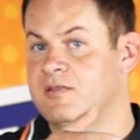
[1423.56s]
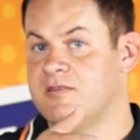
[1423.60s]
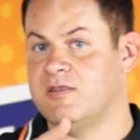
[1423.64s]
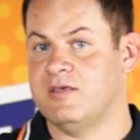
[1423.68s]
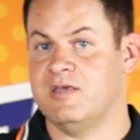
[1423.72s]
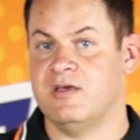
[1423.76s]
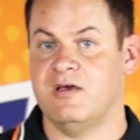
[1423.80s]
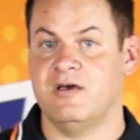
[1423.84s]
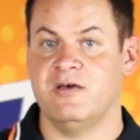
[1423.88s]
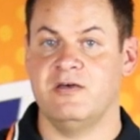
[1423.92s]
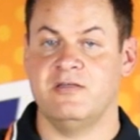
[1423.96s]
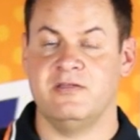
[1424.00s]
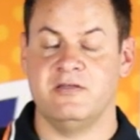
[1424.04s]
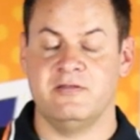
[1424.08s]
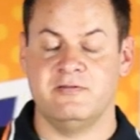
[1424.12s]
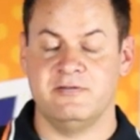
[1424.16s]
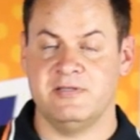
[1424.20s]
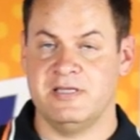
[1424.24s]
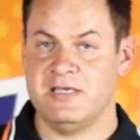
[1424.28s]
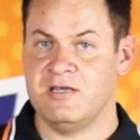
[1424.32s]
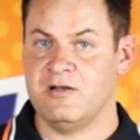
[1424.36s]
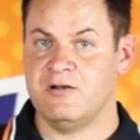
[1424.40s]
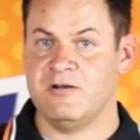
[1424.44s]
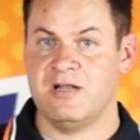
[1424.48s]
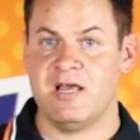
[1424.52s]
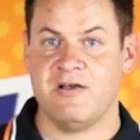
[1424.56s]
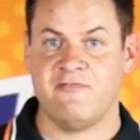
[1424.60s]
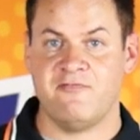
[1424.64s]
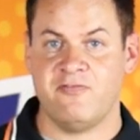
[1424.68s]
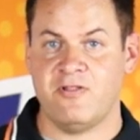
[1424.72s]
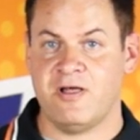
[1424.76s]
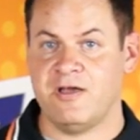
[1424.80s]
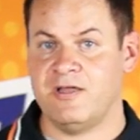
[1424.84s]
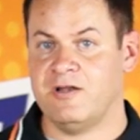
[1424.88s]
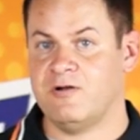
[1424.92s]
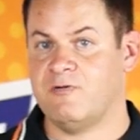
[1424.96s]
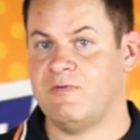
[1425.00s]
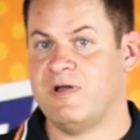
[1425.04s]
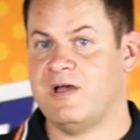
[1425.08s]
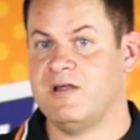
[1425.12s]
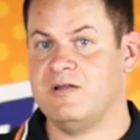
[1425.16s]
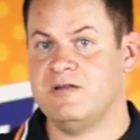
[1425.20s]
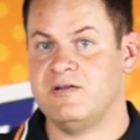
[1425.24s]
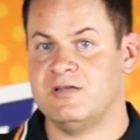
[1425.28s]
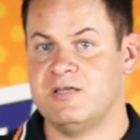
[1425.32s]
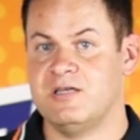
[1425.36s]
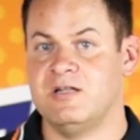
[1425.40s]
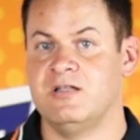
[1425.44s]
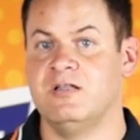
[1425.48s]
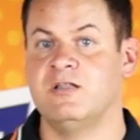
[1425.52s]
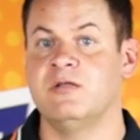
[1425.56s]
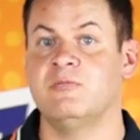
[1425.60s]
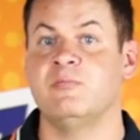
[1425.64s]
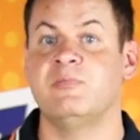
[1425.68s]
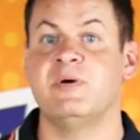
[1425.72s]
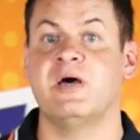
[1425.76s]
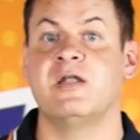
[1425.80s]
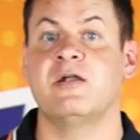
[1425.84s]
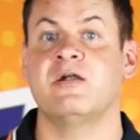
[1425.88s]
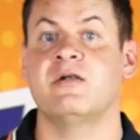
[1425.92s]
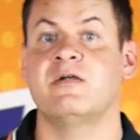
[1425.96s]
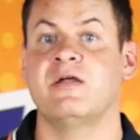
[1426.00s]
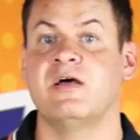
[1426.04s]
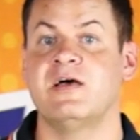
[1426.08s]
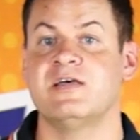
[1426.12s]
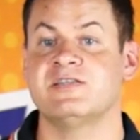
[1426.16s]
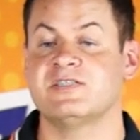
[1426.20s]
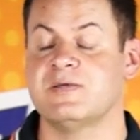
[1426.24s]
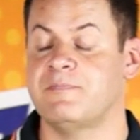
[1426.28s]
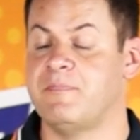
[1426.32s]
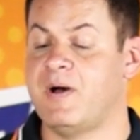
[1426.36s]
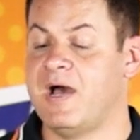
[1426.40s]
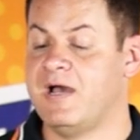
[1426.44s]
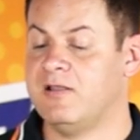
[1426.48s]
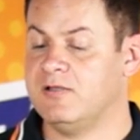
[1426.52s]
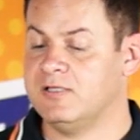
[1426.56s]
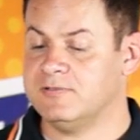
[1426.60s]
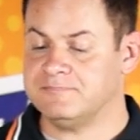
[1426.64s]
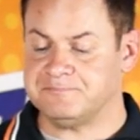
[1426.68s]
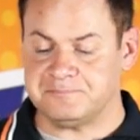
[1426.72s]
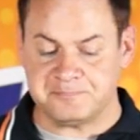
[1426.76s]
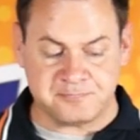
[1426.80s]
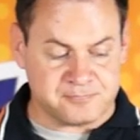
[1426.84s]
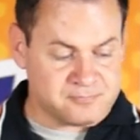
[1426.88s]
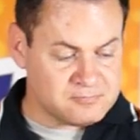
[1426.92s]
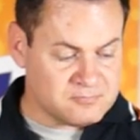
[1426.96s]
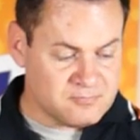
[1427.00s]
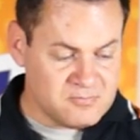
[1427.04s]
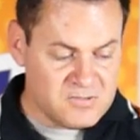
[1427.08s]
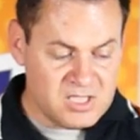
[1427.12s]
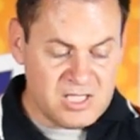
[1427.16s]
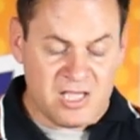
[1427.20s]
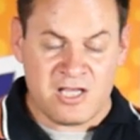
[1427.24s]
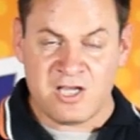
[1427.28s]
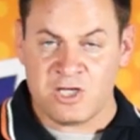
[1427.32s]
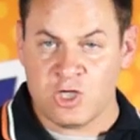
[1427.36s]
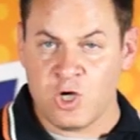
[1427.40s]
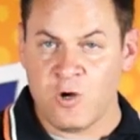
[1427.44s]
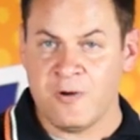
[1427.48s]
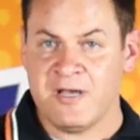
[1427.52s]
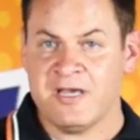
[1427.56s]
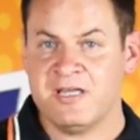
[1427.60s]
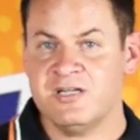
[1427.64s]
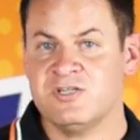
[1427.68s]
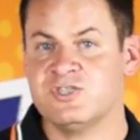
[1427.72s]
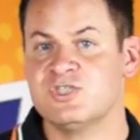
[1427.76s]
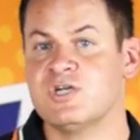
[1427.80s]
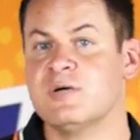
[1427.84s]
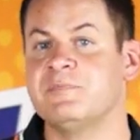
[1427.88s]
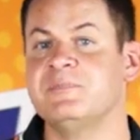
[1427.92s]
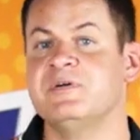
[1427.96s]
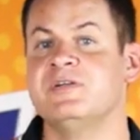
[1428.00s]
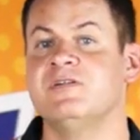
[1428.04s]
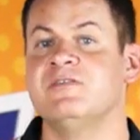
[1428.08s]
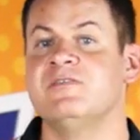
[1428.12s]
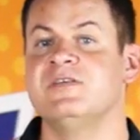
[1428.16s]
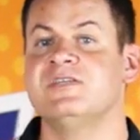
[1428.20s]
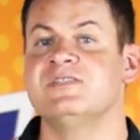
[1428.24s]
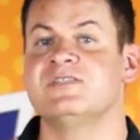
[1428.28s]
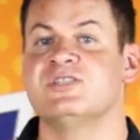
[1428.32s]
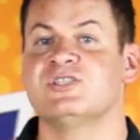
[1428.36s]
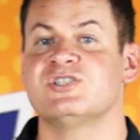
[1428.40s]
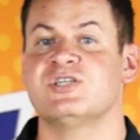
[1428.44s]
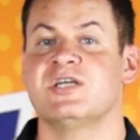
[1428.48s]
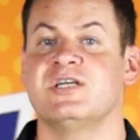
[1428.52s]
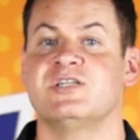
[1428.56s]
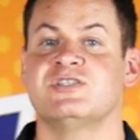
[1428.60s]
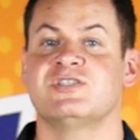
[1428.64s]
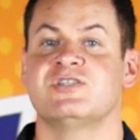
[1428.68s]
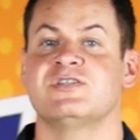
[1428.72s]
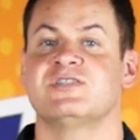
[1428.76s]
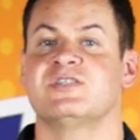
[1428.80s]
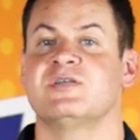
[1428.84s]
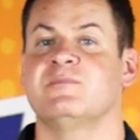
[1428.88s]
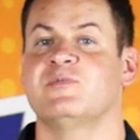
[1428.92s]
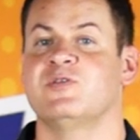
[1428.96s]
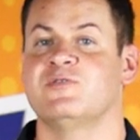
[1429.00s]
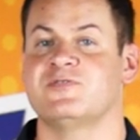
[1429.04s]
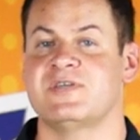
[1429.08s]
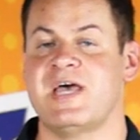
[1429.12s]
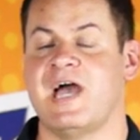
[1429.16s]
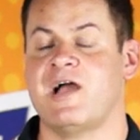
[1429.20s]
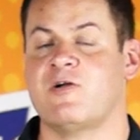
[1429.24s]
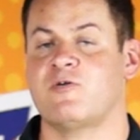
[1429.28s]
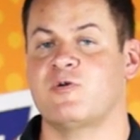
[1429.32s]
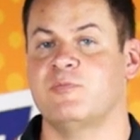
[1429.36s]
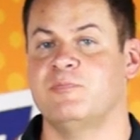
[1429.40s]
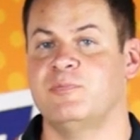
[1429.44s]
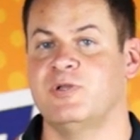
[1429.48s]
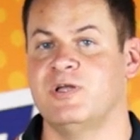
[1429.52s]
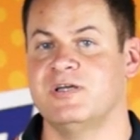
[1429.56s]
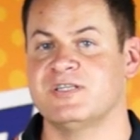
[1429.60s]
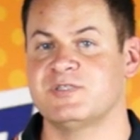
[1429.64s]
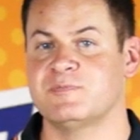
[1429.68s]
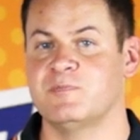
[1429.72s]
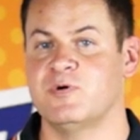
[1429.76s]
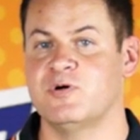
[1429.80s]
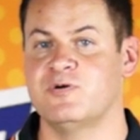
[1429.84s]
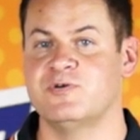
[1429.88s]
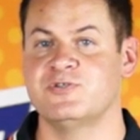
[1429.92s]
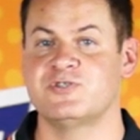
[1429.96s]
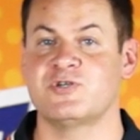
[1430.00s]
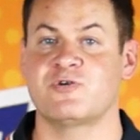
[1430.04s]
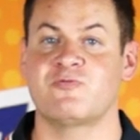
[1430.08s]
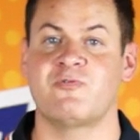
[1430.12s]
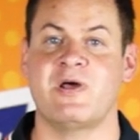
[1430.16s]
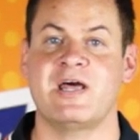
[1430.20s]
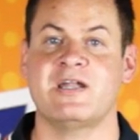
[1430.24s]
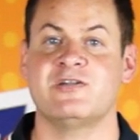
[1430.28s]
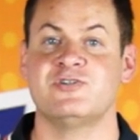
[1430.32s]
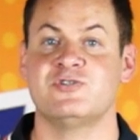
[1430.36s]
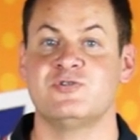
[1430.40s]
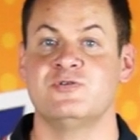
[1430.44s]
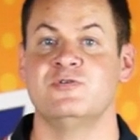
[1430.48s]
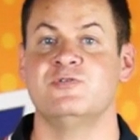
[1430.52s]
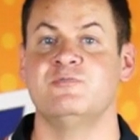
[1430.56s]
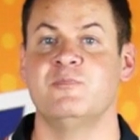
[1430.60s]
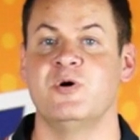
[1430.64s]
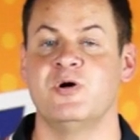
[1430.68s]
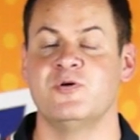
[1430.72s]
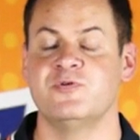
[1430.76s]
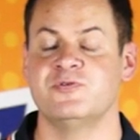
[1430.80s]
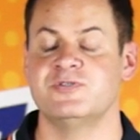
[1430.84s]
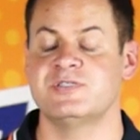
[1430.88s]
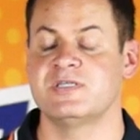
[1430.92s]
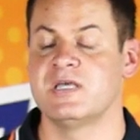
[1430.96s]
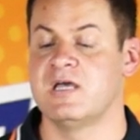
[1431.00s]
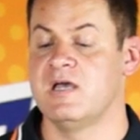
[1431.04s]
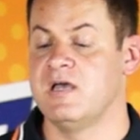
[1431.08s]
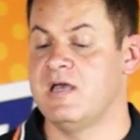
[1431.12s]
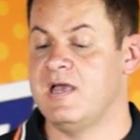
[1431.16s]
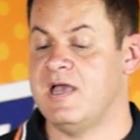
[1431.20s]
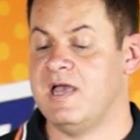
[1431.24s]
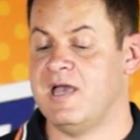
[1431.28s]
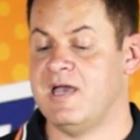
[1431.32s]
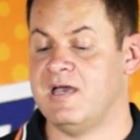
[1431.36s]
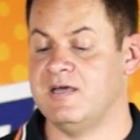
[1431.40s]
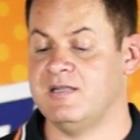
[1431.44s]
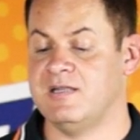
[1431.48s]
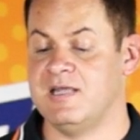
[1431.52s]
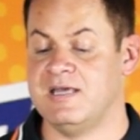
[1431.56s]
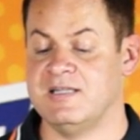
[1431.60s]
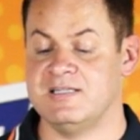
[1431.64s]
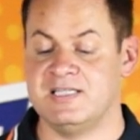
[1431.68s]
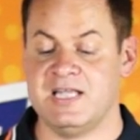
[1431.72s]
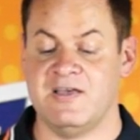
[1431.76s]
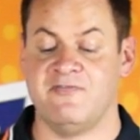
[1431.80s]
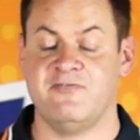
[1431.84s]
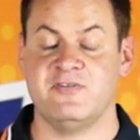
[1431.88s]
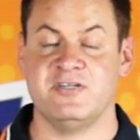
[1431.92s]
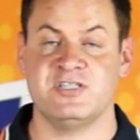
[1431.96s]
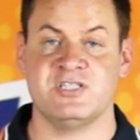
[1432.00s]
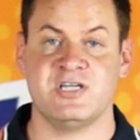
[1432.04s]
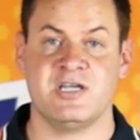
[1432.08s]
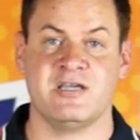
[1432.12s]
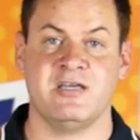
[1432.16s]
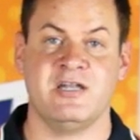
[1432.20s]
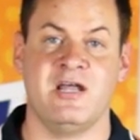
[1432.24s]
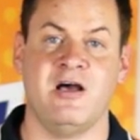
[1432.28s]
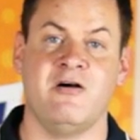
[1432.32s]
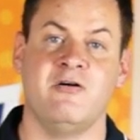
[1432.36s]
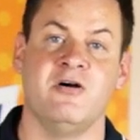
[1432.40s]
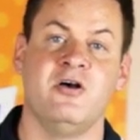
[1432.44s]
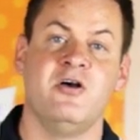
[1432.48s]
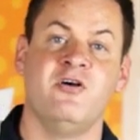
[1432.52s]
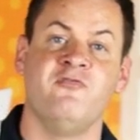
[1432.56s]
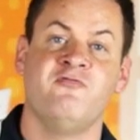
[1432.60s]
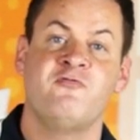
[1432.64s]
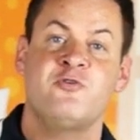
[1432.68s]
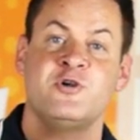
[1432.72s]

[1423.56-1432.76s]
the internet flying around, and get a little better as a pilot, go ahead and jump into these and change to some of those Acro Plus modes or Ratitude modes, and definitely check it out.